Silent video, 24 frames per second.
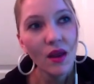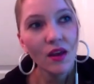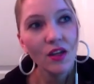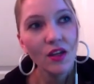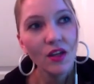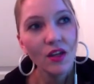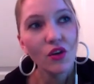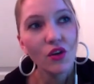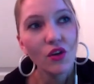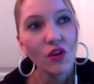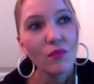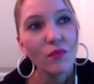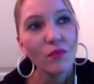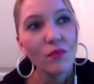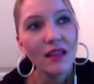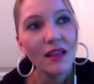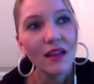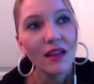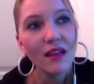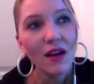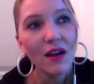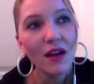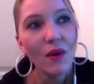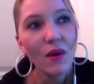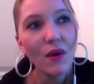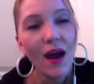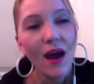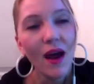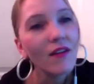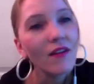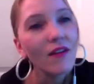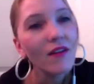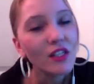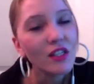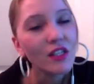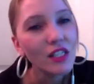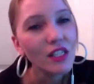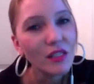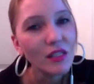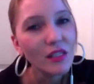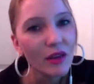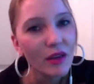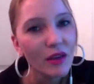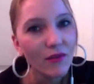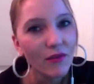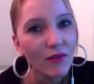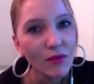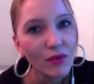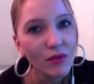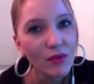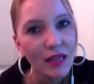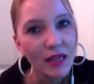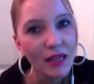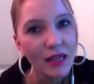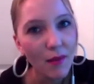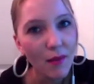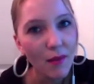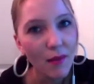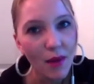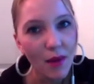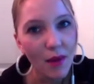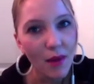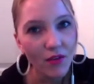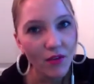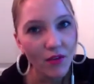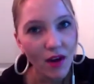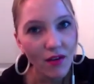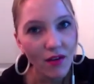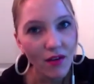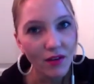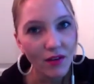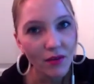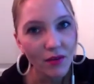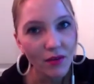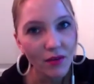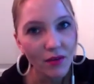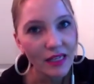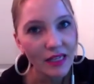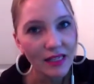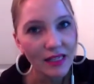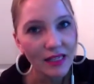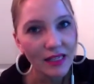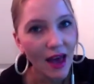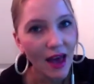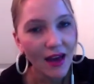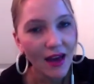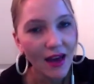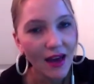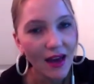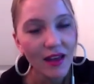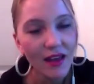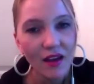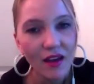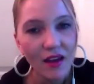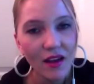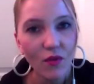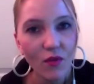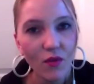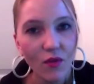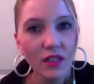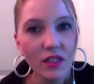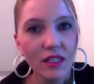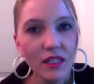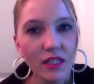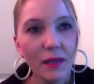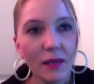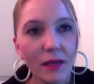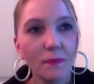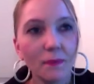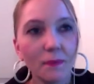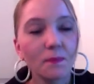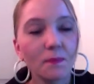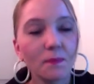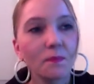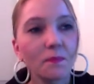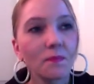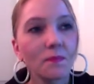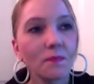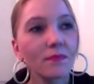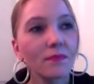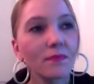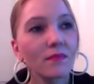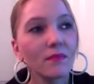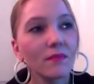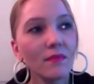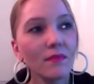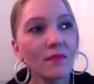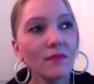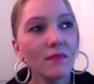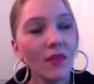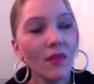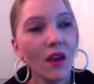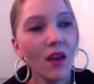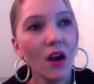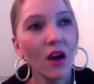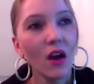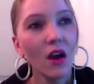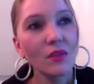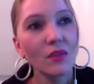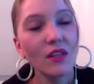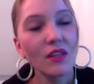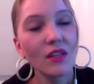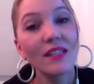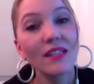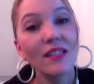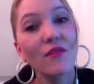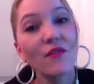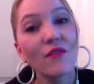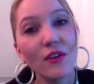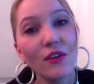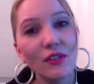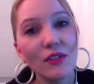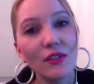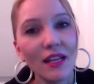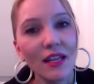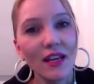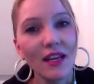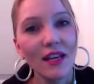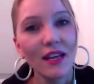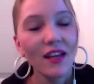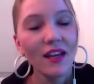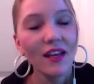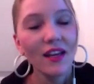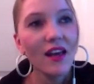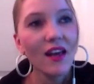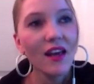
showed me that I don't have to just be a food stamp mom forever because I had a kid at 14. So that's the first thing.